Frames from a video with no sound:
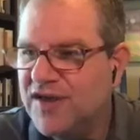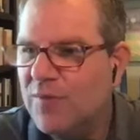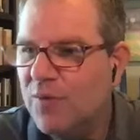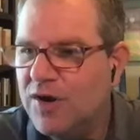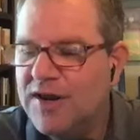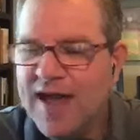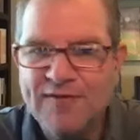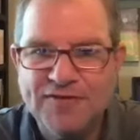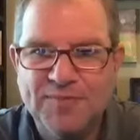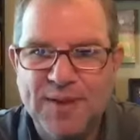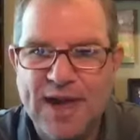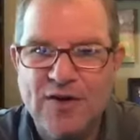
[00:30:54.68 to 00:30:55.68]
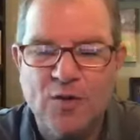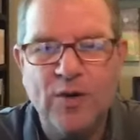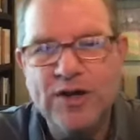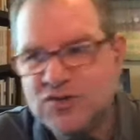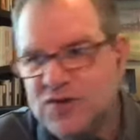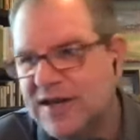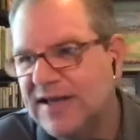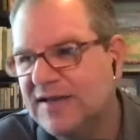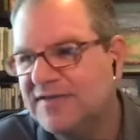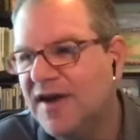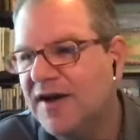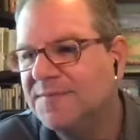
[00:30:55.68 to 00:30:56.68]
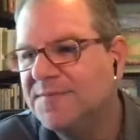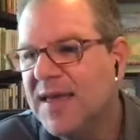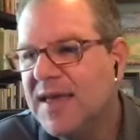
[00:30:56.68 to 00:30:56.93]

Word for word: where do you have some pain, or what are you trying to get done?